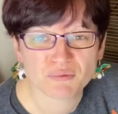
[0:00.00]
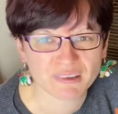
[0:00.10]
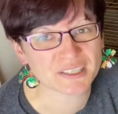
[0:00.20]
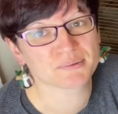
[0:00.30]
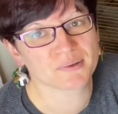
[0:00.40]

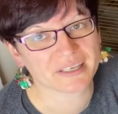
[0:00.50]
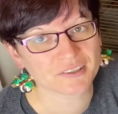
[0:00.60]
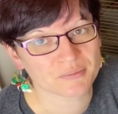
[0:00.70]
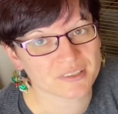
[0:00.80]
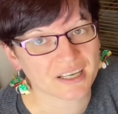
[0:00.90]
rats won't get
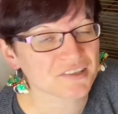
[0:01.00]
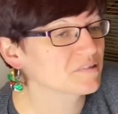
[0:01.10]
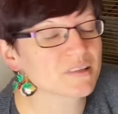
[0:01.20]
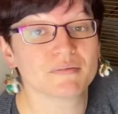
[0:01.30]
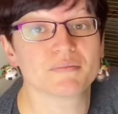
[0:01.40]
up to that.
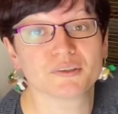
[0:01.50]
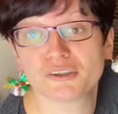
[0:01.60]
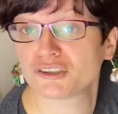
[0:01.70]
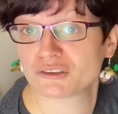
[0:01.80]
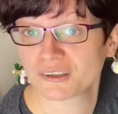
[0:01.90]
Some of them will
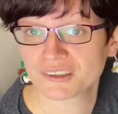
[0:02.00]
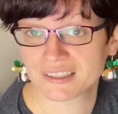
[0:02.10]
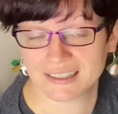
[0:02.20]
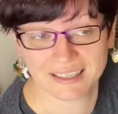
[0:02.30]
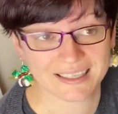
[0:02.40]
just trot on
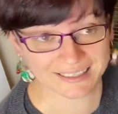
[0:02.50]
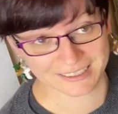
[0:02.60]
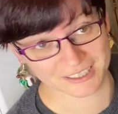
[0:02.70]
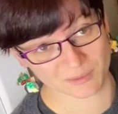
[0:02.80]
it lightly. Some